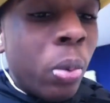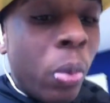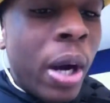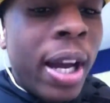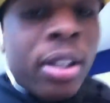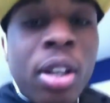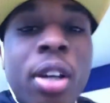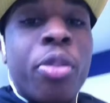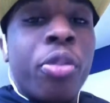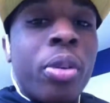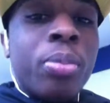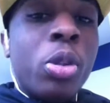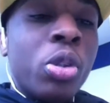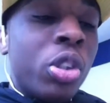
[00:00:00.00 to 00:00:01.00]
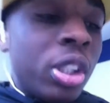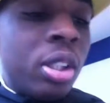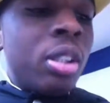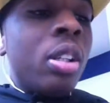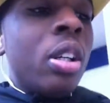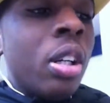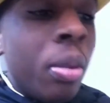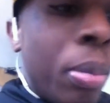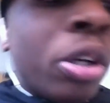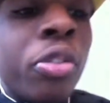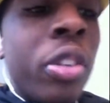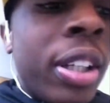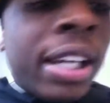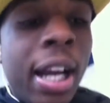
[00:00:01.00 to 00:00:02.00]
What I learned from using
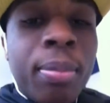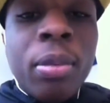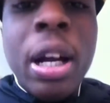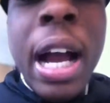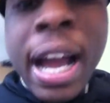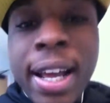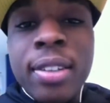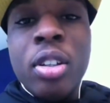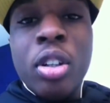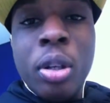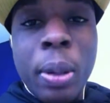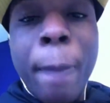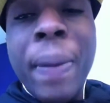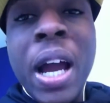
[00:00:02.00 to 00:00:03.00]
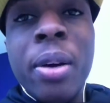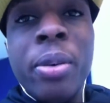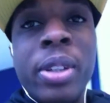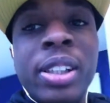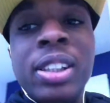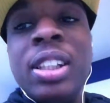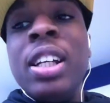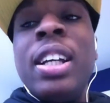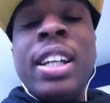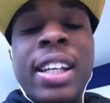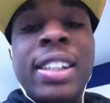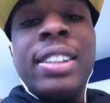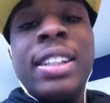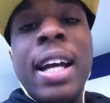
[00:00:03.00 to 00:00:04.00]
both the camera and the batteries
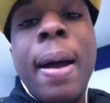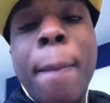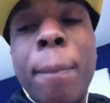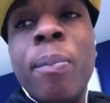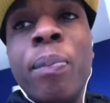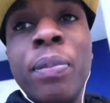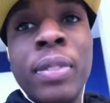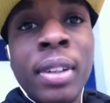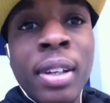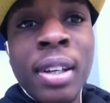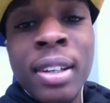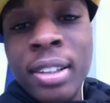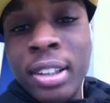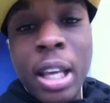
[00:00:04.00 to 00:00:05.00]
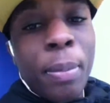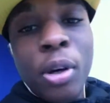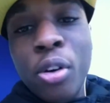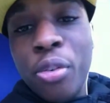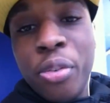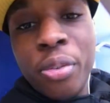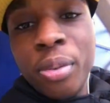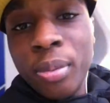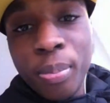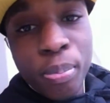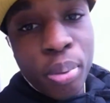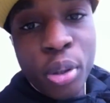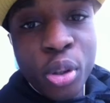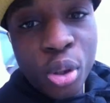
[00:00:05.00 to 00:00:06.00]
is that they both
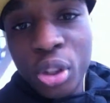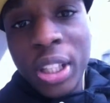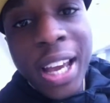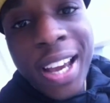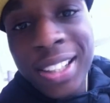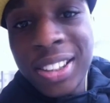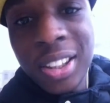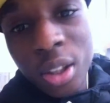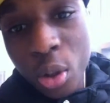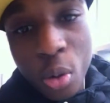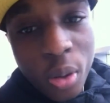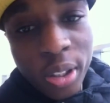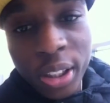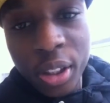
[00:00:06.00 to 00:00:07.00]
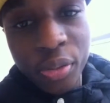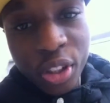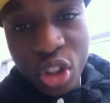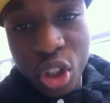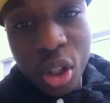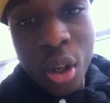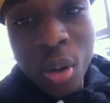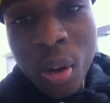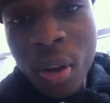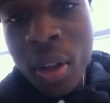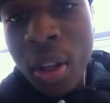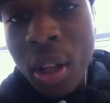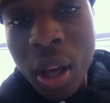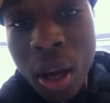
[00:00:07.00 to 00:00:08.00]
produce excellent quality video,
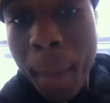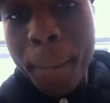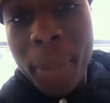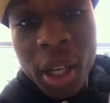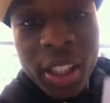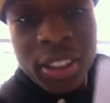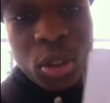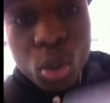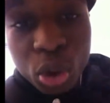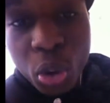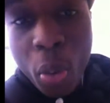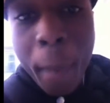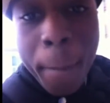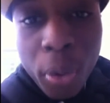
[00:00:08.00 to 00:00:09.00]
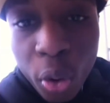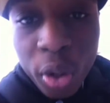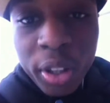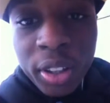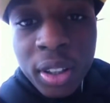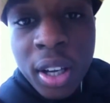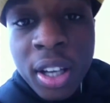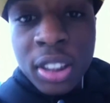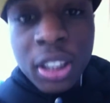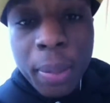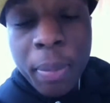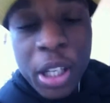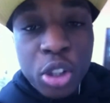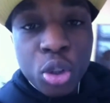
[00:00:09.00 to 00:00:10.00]
but it's also important
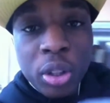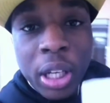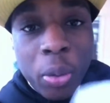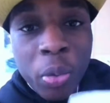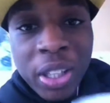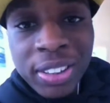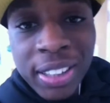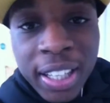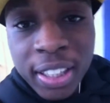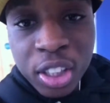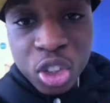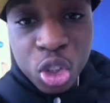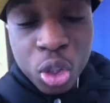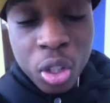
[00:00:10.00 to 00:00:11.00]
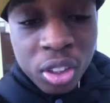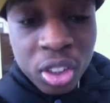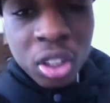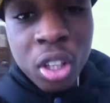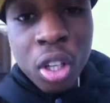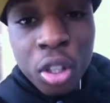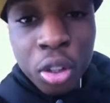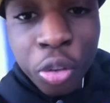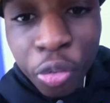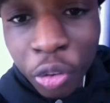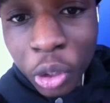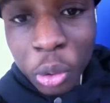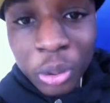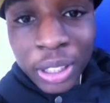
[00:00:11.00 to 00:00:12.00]
to make sure that when taking shots, you
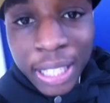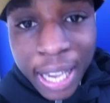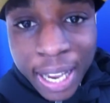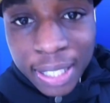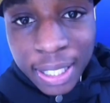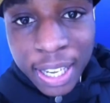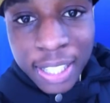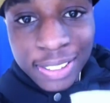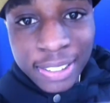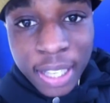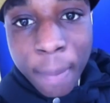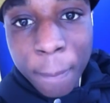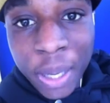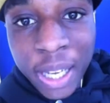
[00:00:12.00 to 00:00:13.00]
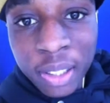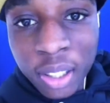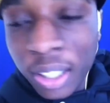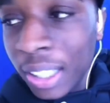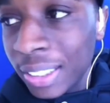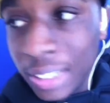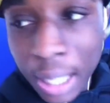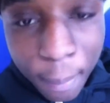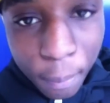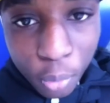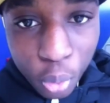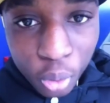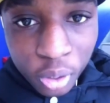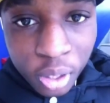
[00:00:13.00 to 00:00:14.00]
follow the guidelines set by the
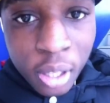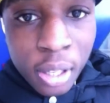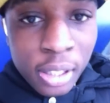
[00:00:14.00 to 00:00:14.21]
exam board.